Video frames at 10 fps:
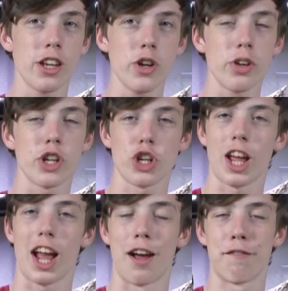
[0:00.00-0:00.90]
Indonesian
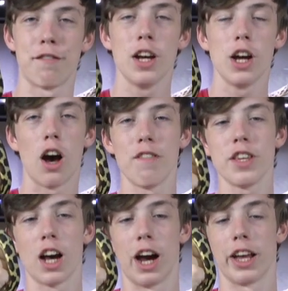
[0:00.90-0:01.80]
half of
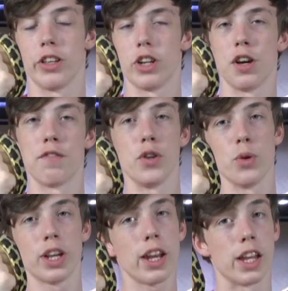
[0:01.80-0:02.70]
the island of
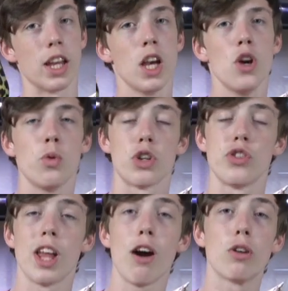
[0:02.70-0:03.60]
New Guinea, which is
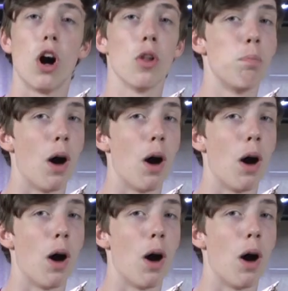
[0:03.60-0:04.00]
now called